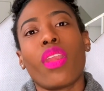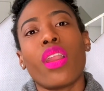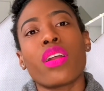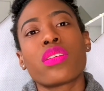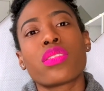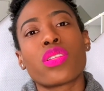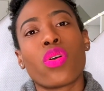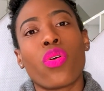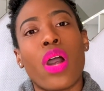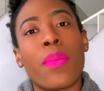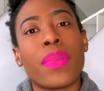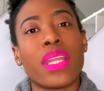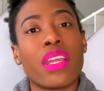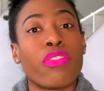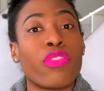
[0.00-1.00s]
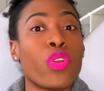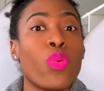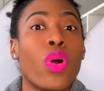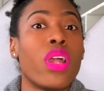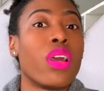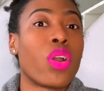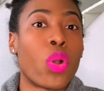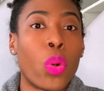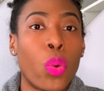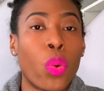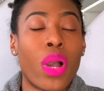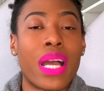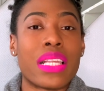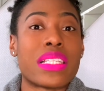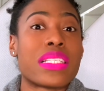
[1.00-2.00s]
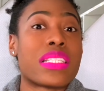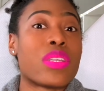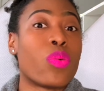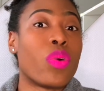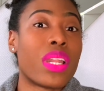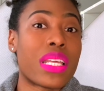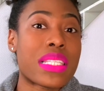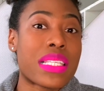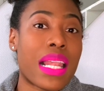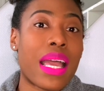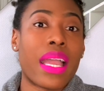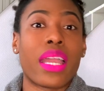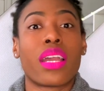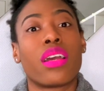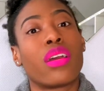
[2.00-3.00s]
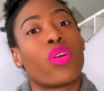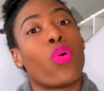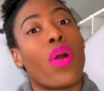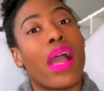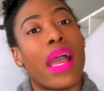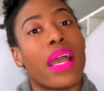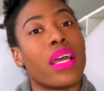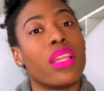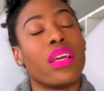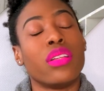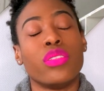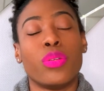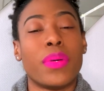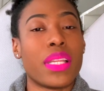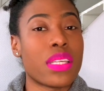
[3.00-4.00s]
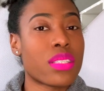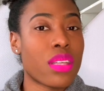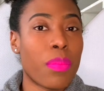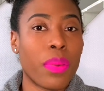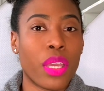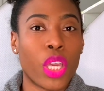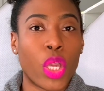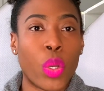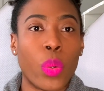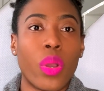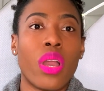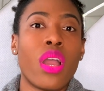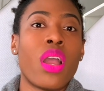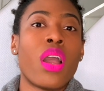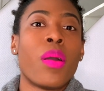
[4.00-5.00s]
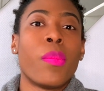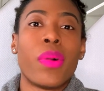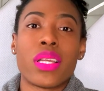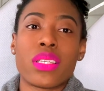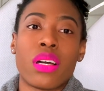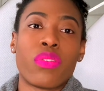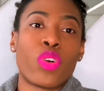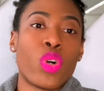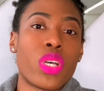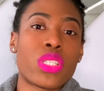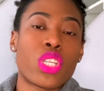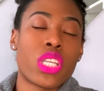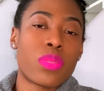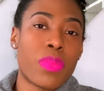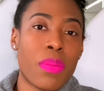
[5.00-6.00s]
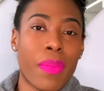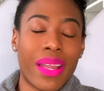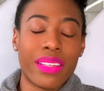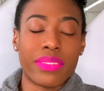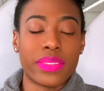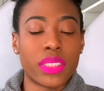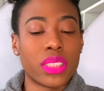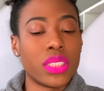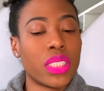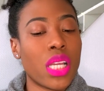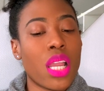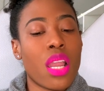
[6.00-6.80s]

So I mean, if you want to go and see what it's like, go ahead. Nobody's stopping you, but of course just be mindful.